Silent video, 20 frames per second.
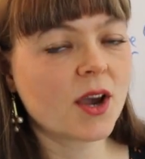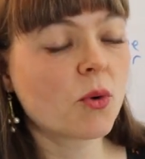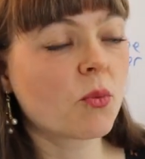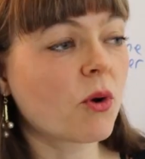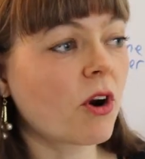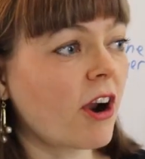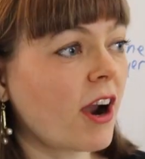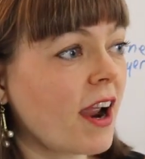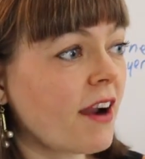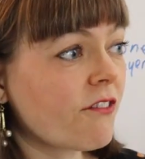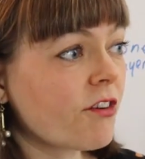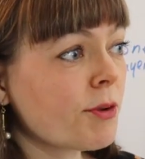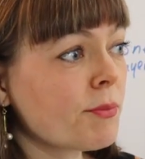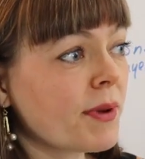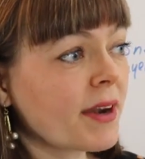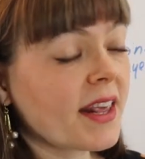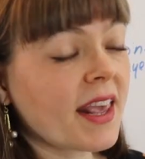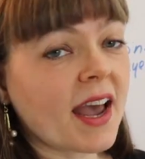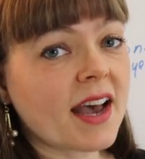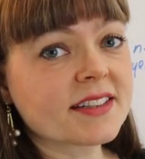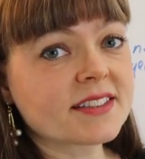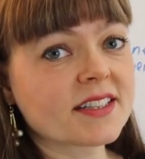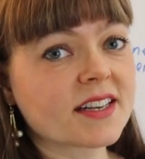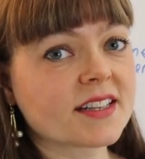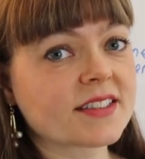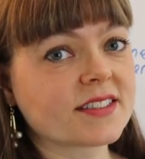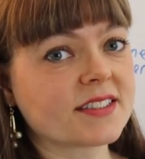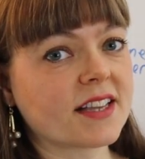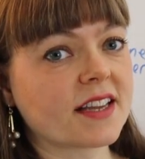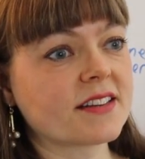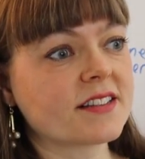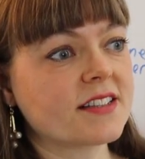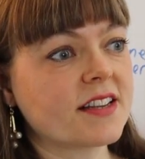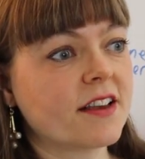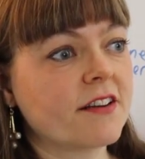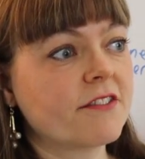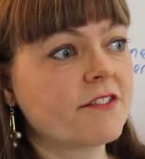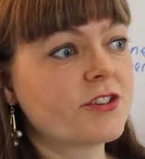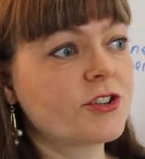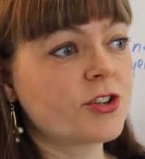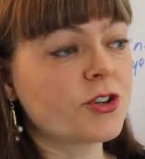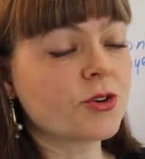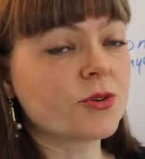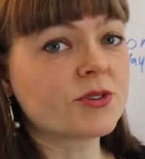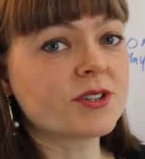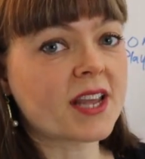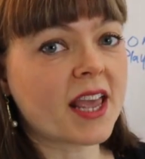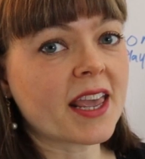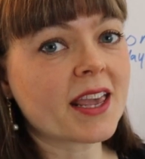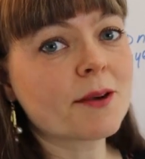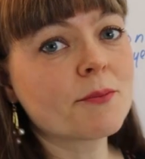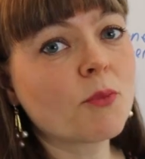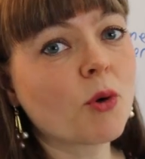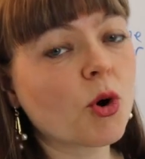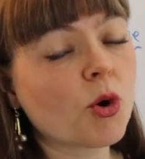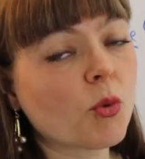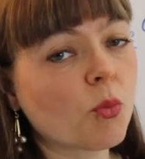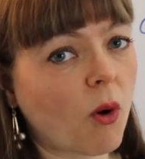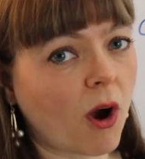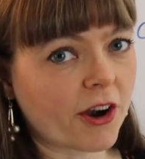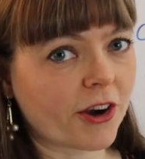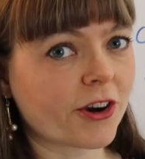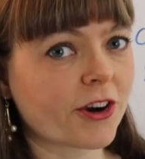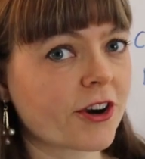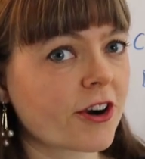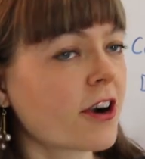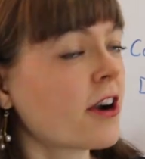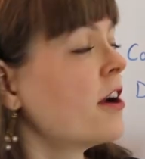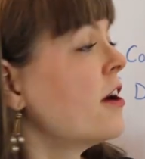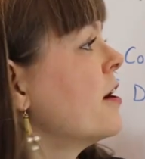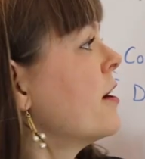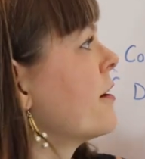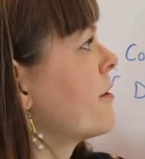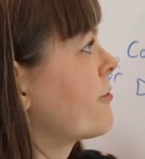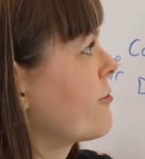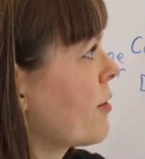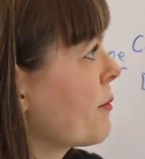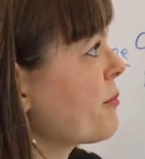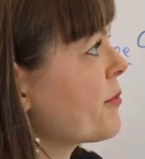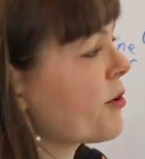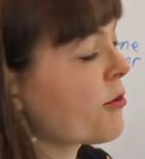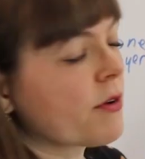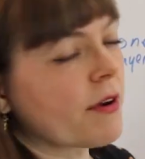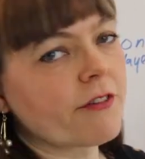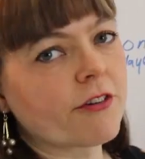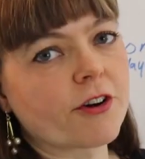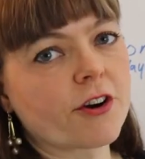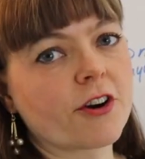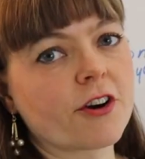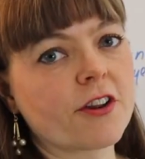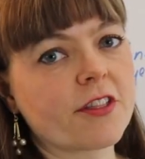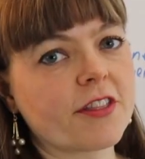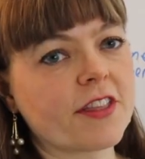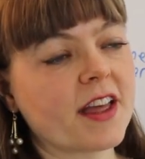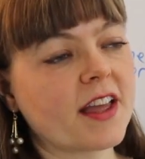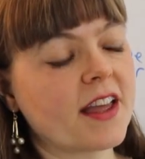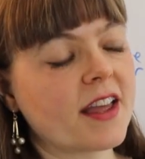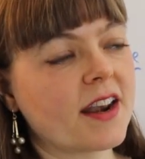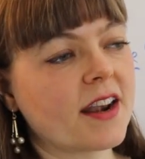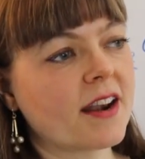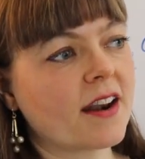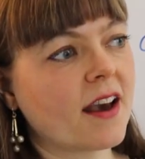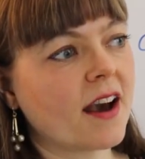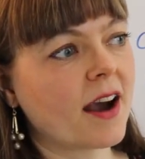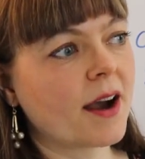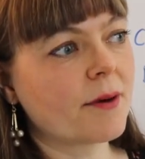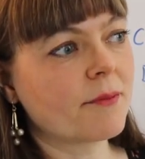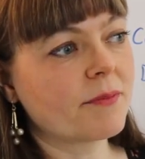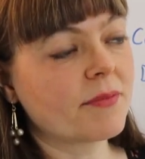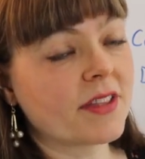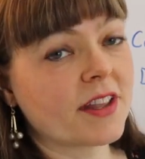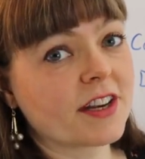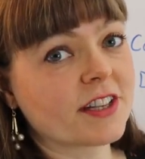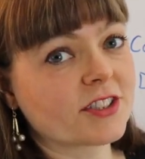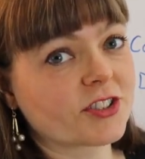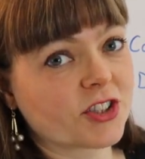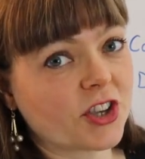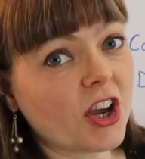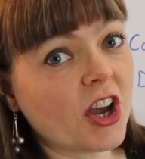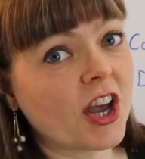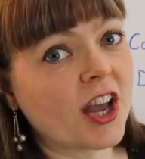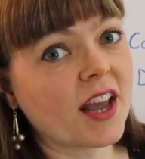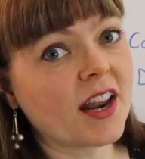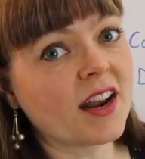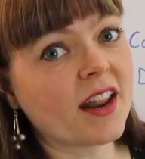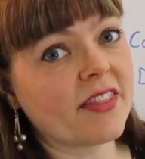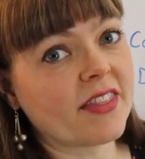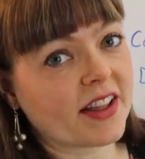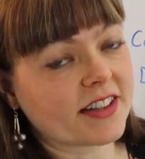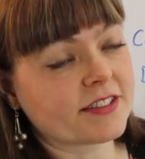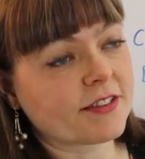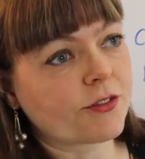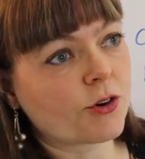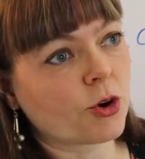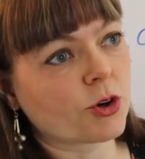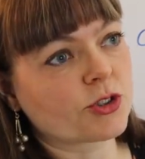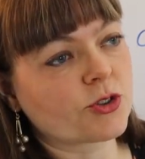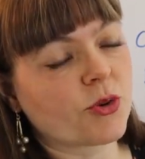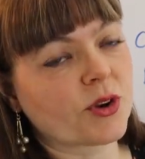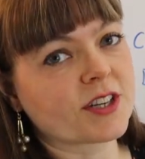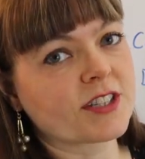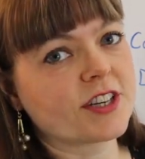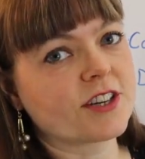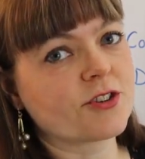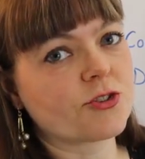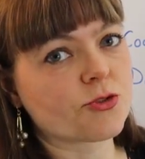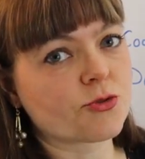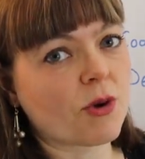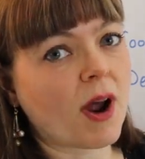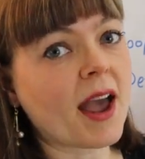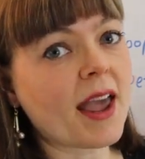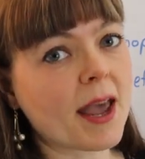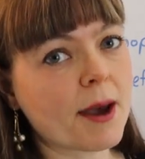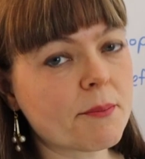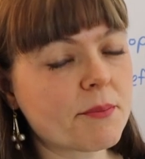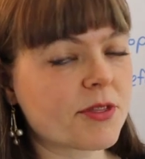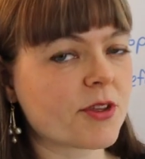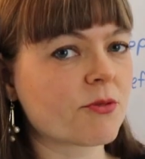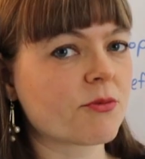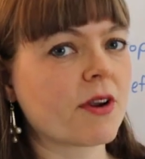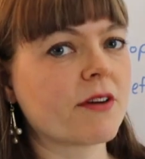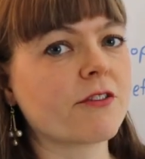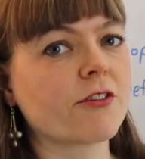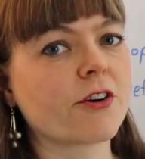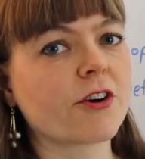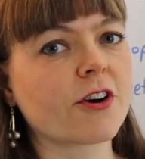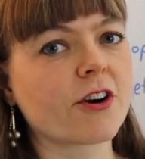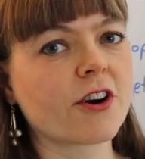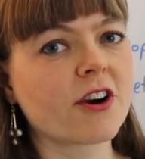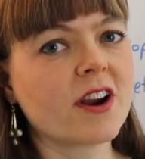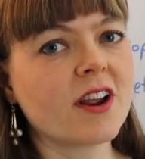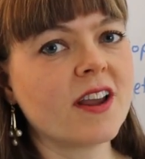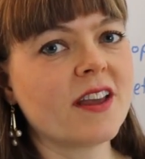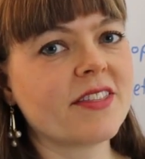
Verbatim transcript: where everybody has an incentive to take more water from the river than, um, than is good. And that's, of course, going to dry up the river.